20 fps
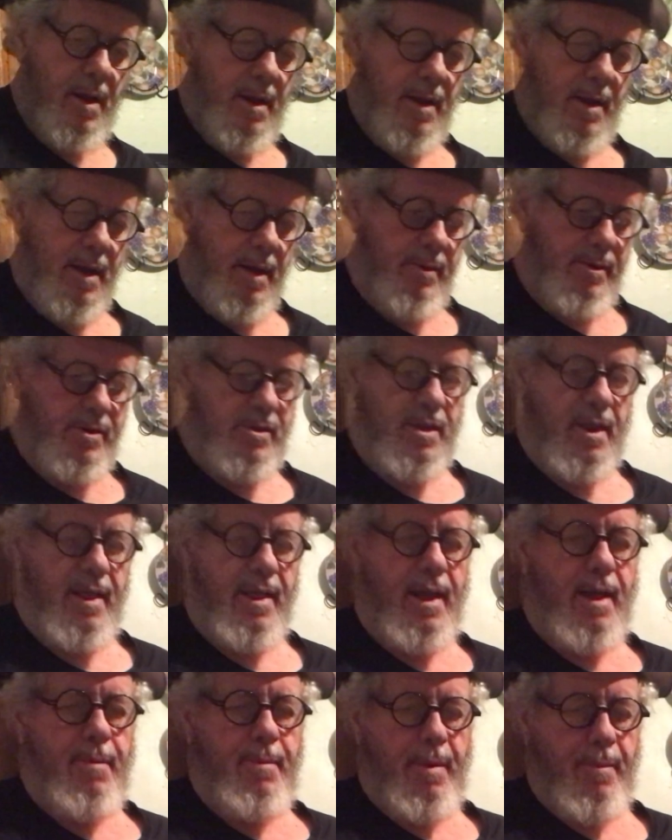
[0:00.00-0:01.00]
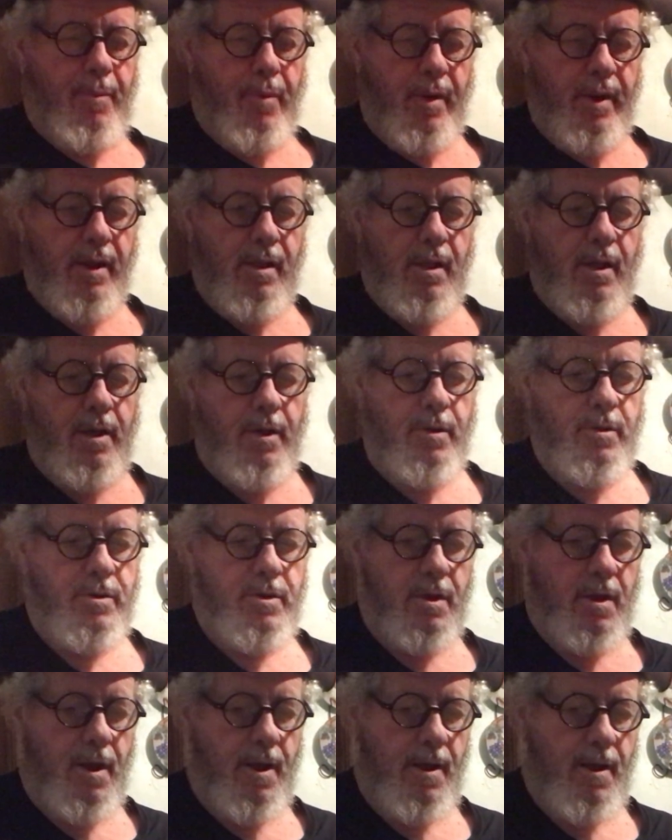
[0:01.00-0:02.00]
I would say that would be pretty
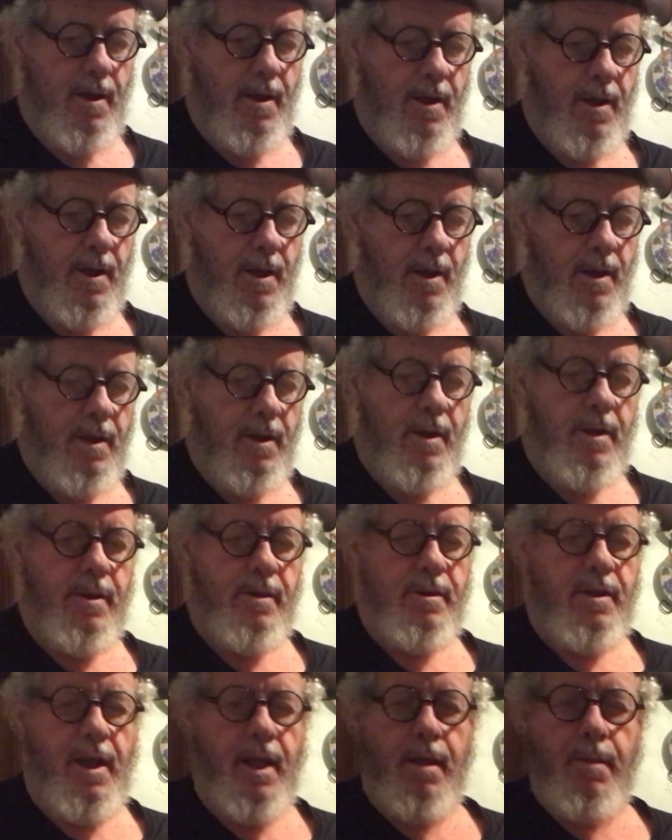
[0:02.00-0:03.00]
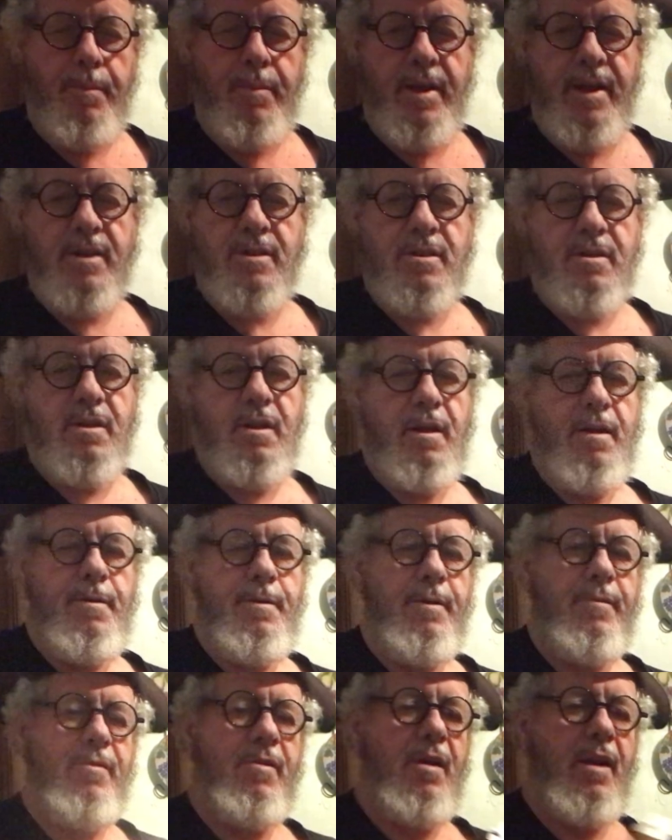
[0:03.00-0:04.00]
close. Take a piece
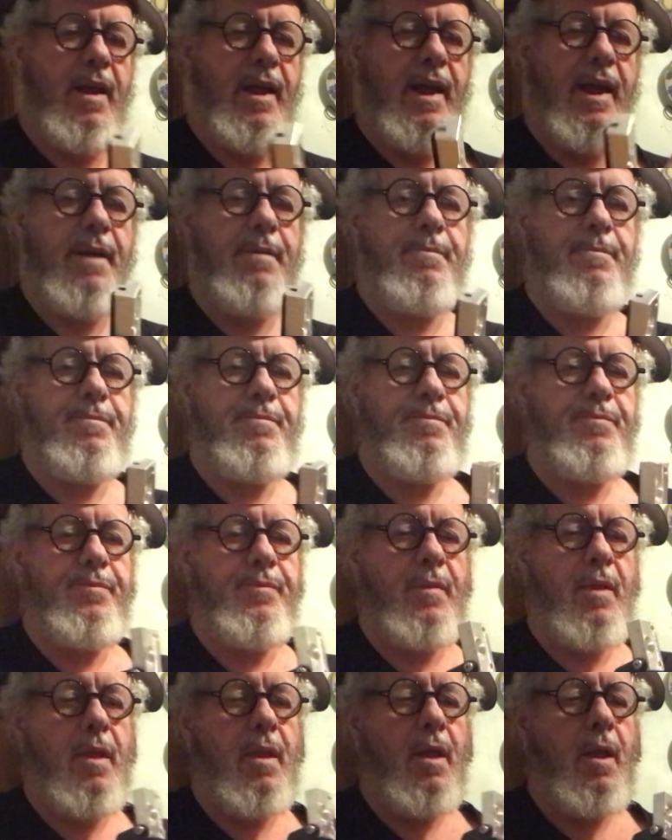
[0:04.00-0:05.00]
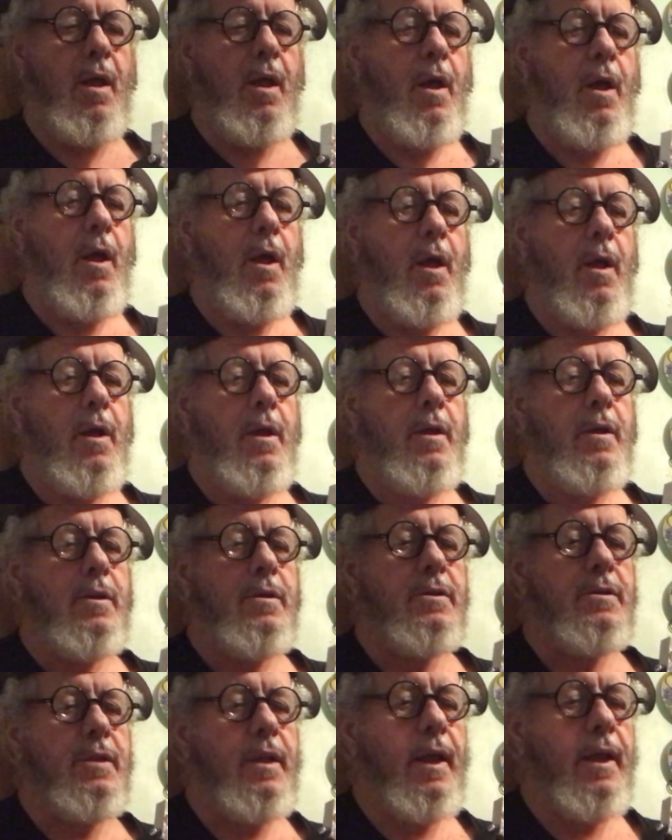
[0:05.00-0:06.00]
of clay,
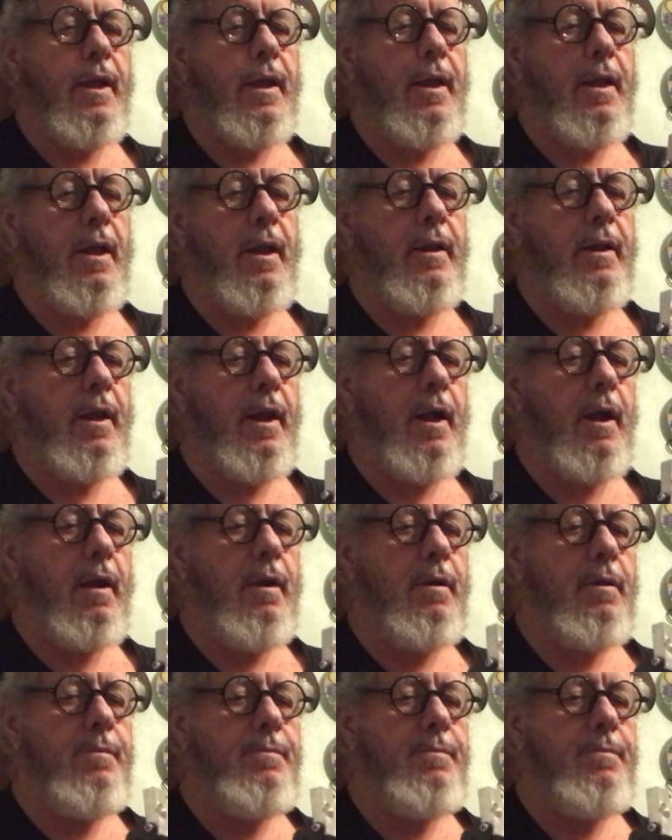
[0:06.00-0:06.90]
stick it on there,